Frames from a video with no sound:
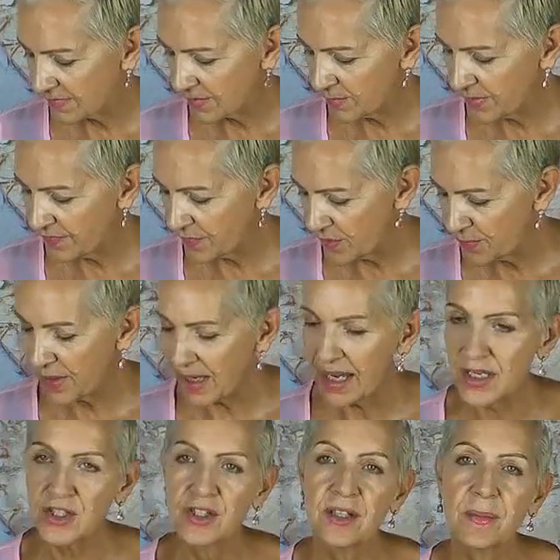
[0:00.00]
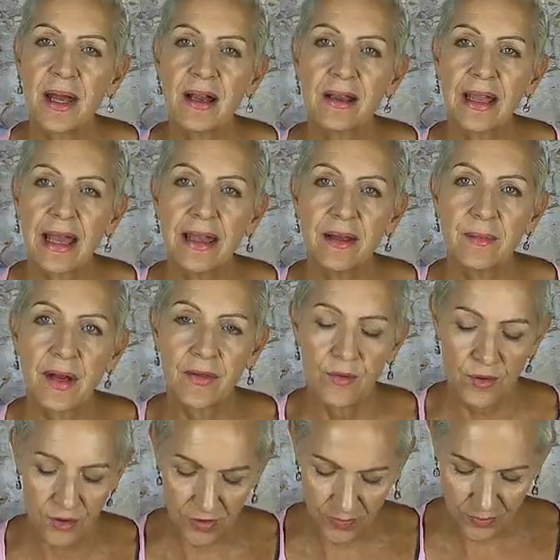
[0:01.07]
be very passionate about Gaia Mother
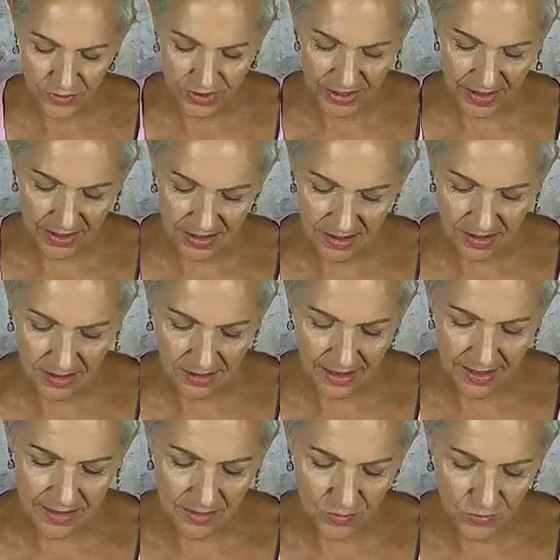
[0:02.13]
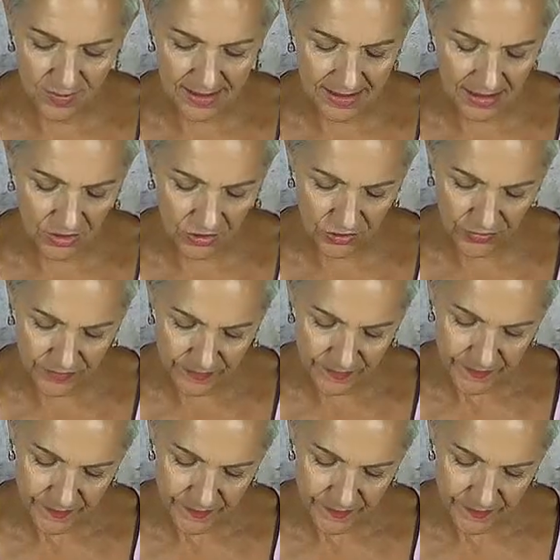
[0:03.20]
Earth protecting animals, nature.